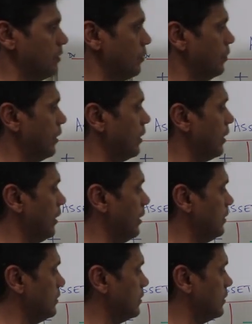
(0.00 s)
To
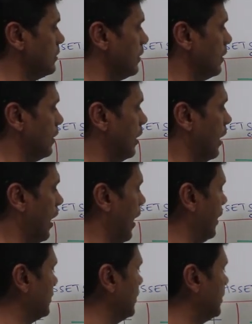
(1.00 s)
decrease
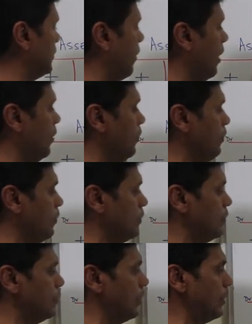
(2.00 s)
assets value,
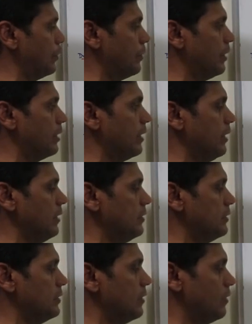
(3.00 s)
you need
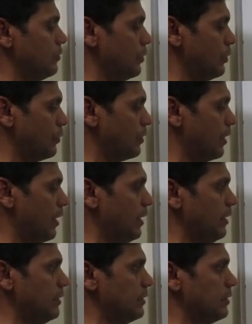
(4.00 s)
to
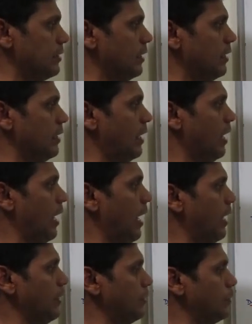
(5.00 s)
credit,
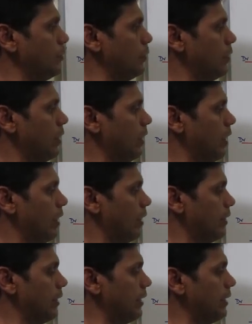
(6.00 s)
and to
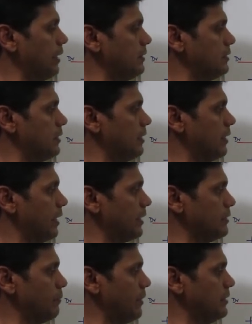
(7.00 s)
decrease the
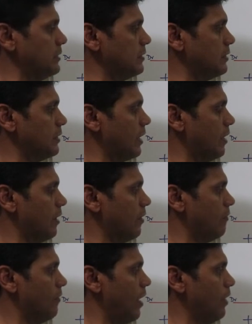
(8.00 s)
expense
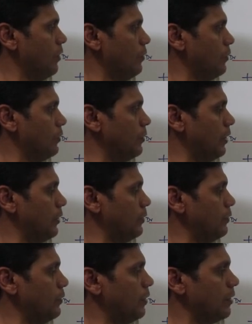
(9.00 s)
value, you need
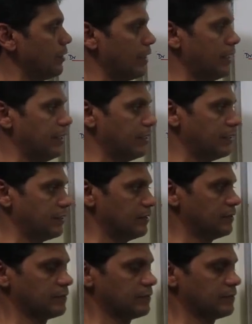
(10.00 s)
to credit.